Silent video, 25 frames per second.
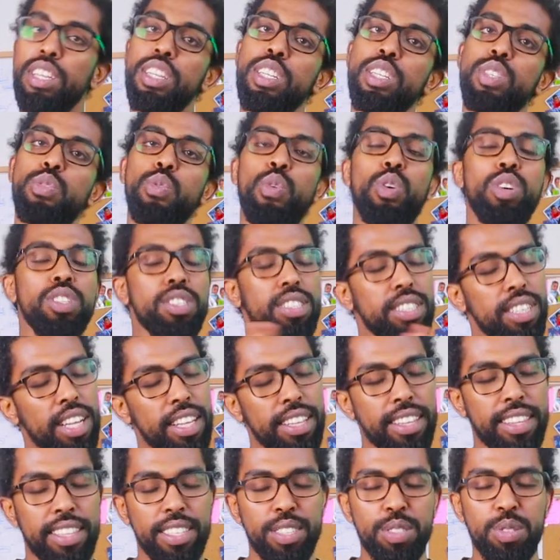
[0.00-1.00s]
It was
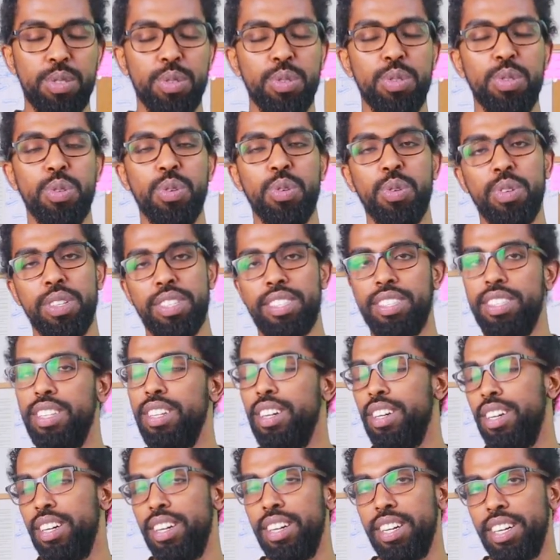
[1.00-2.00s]
nothing to do with
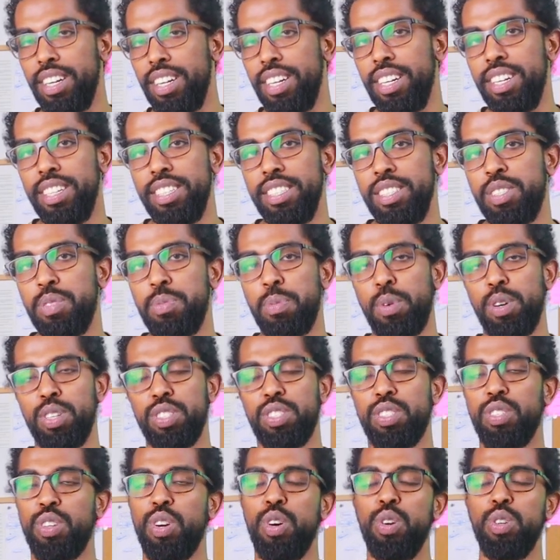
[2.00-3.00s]
the
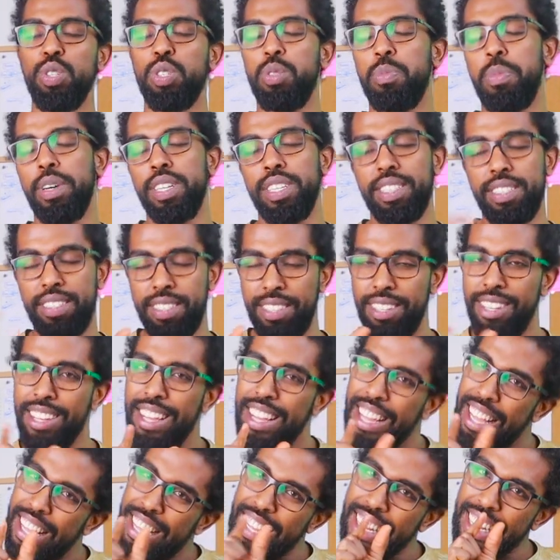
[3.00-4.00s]
sports coach, but
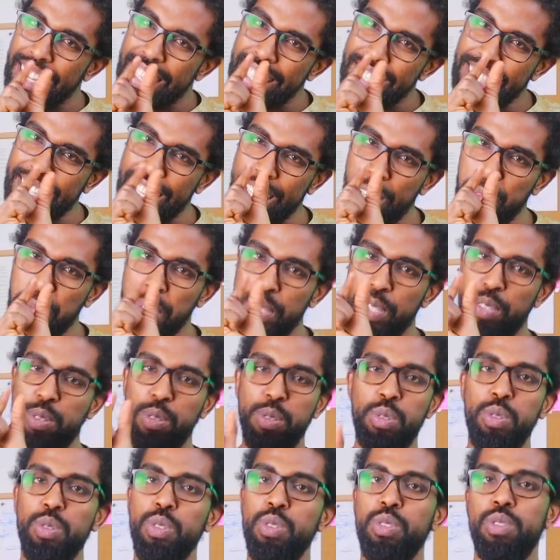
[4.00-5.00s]
little bit
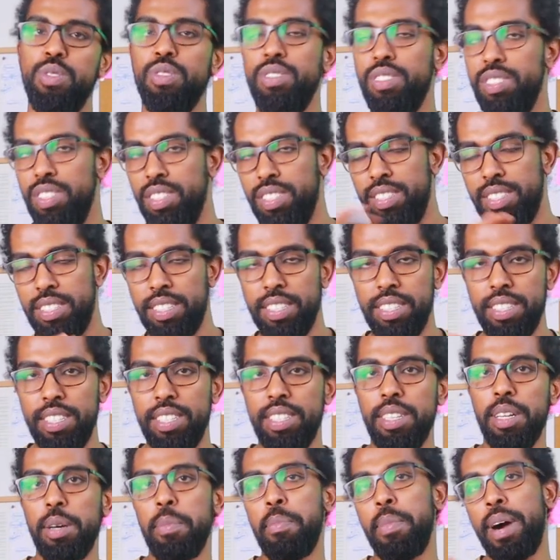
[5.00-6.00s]
to do. It's
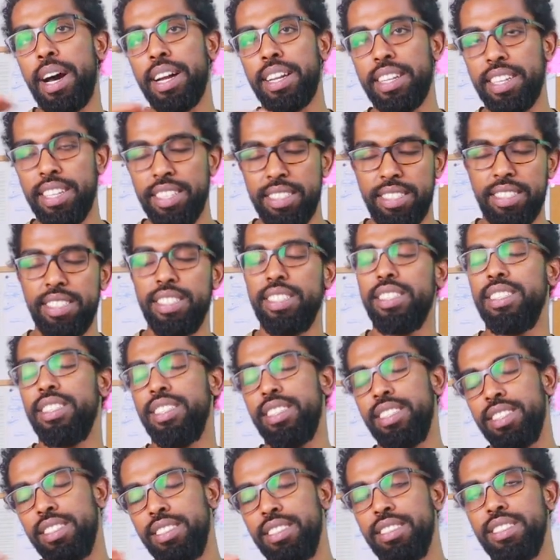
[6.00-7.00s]
in the
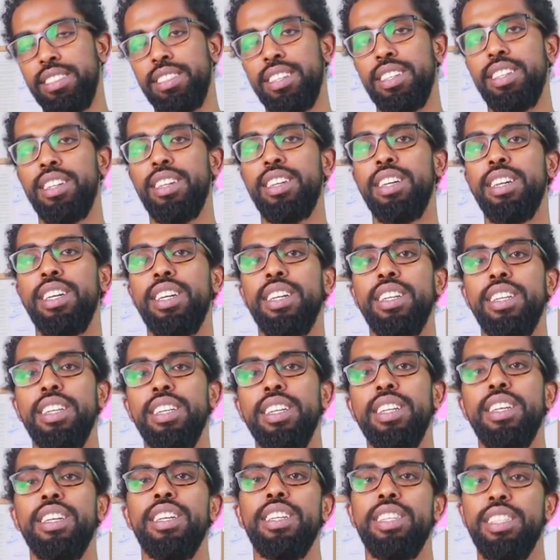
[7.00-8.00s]
marketing,
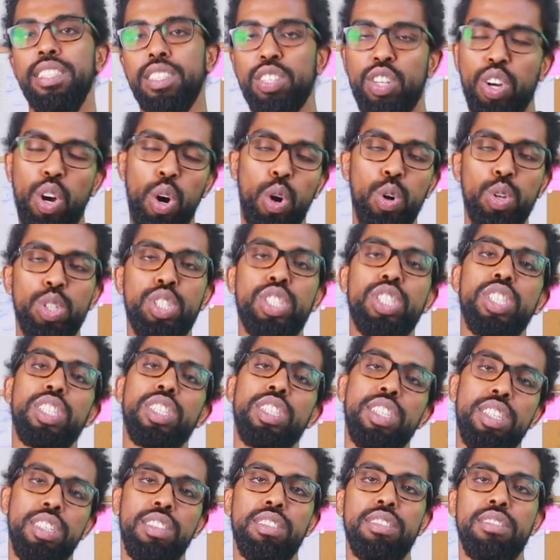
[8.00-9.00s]
in
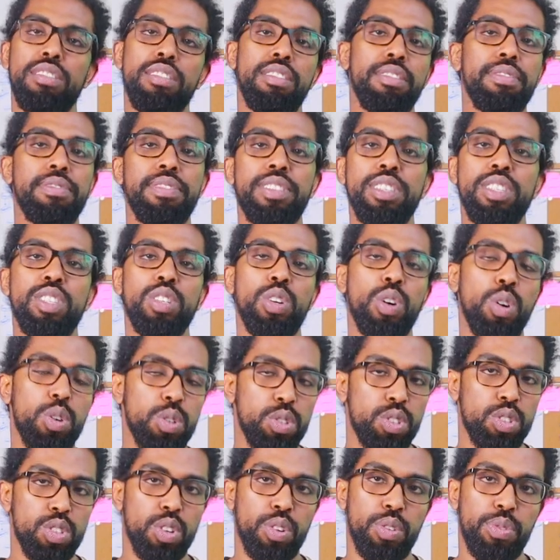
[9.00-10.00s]
coaching, in the
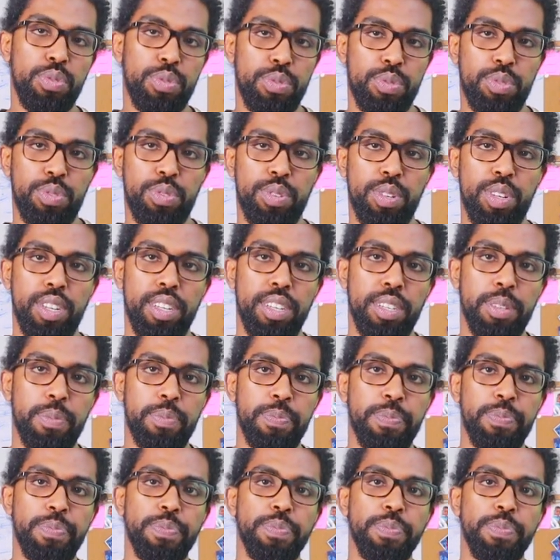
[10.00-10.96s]
videos of